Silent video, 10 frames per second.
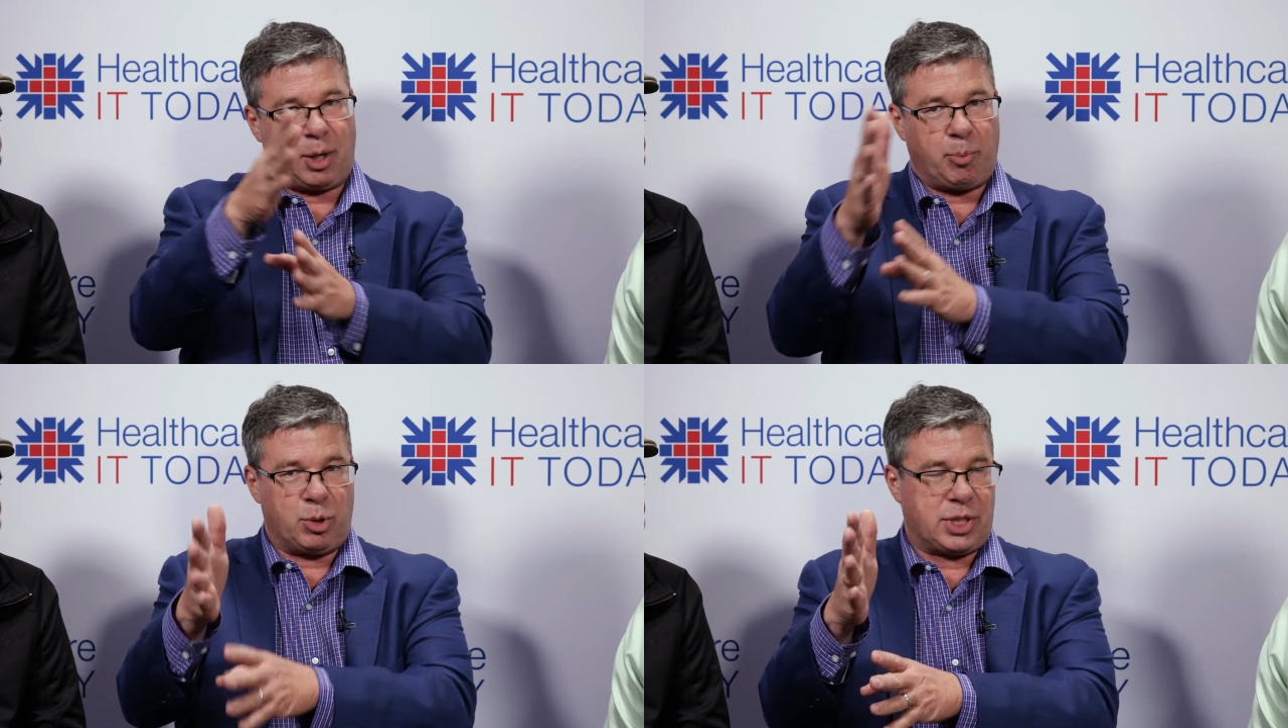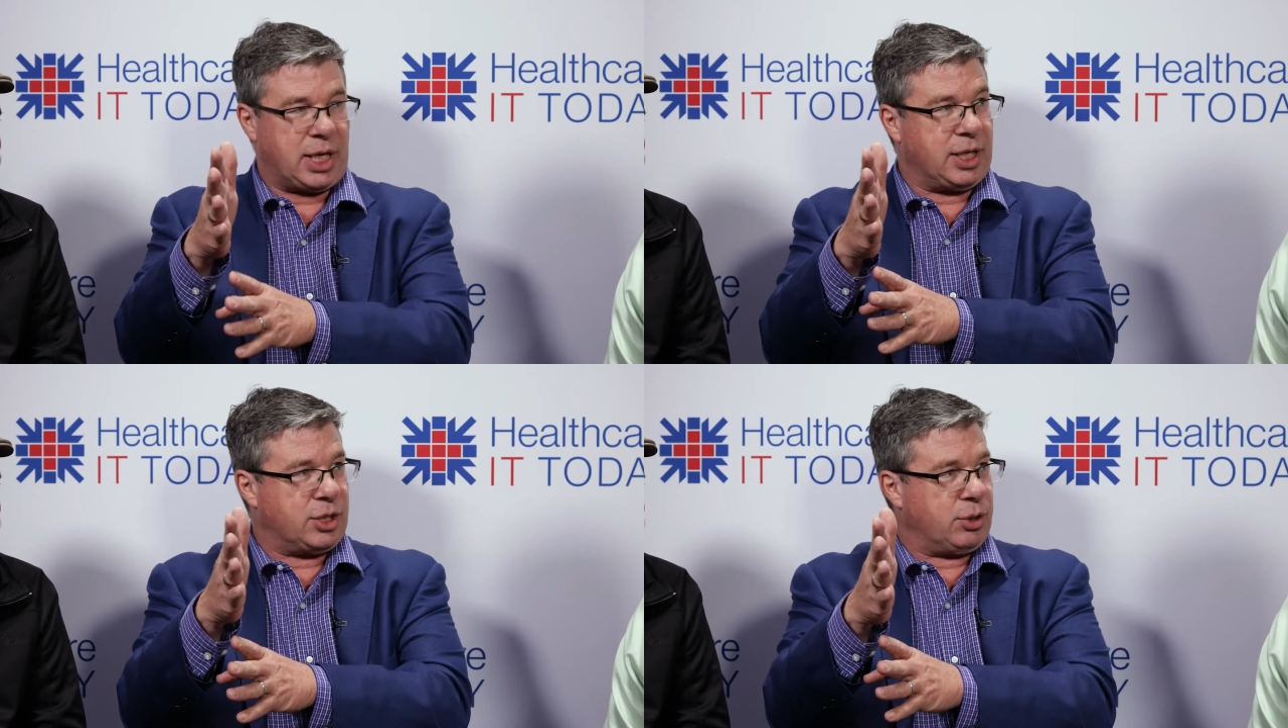are
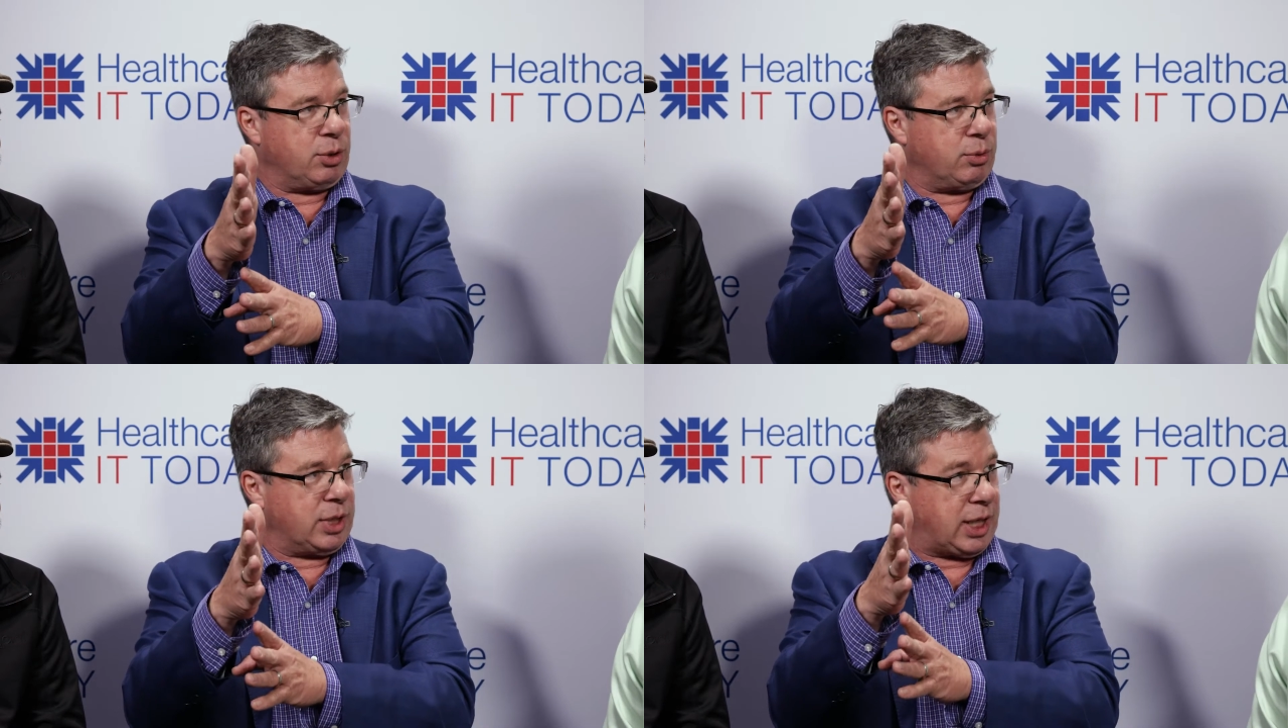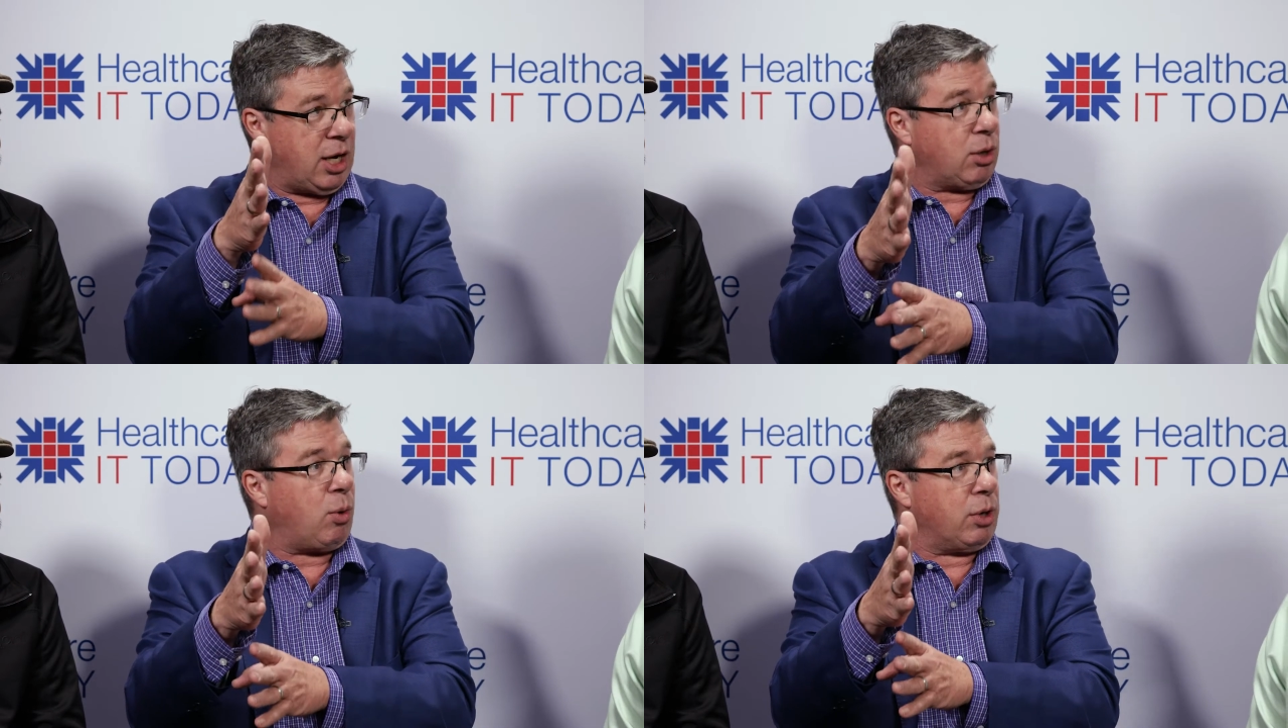presented to the
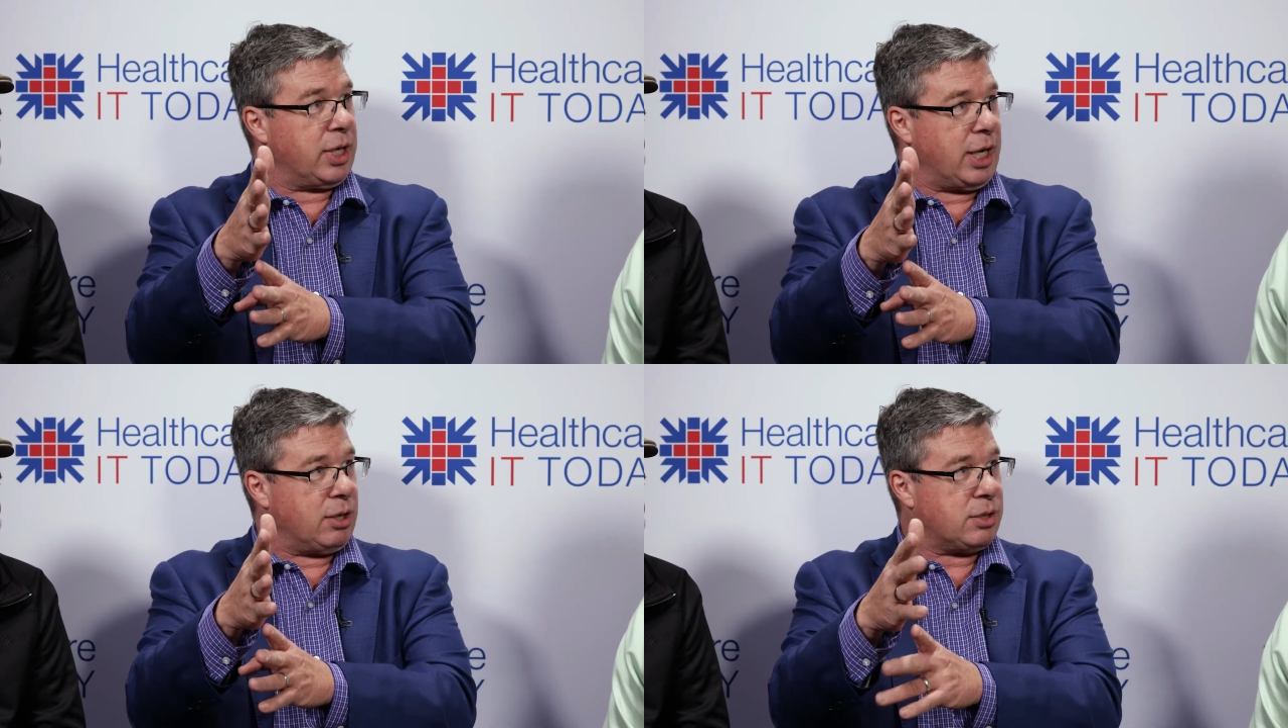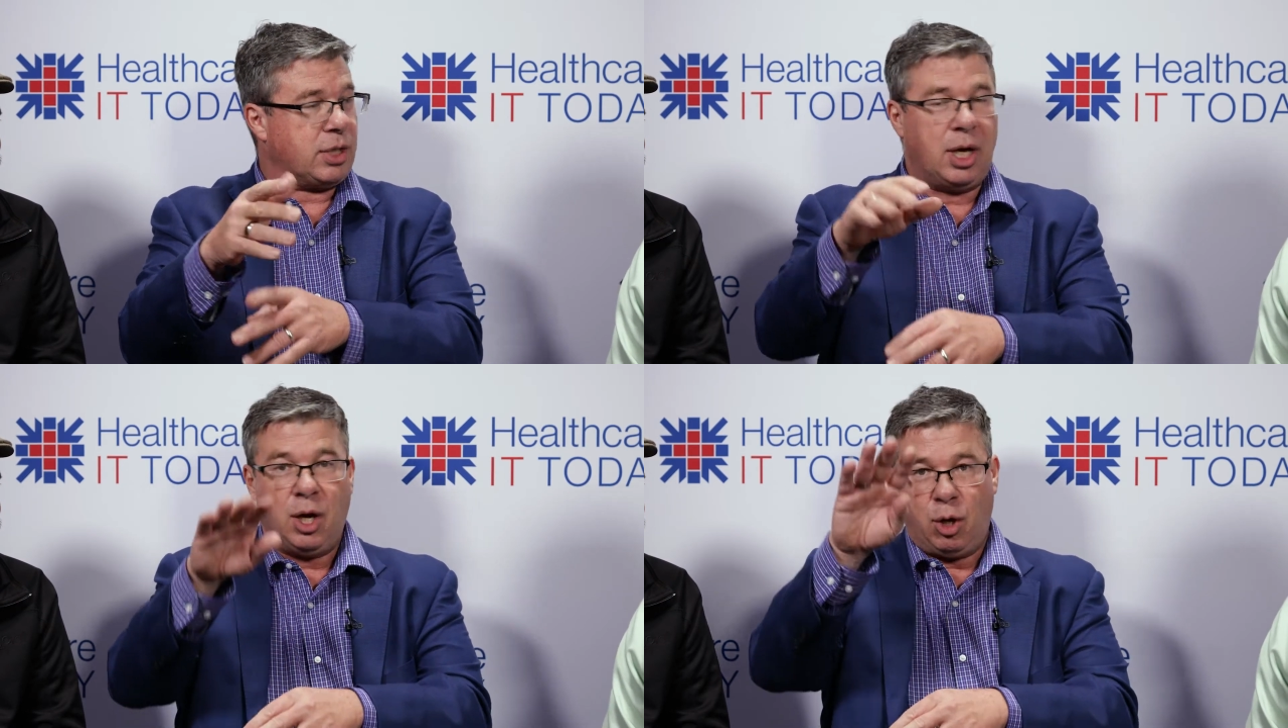care coordinators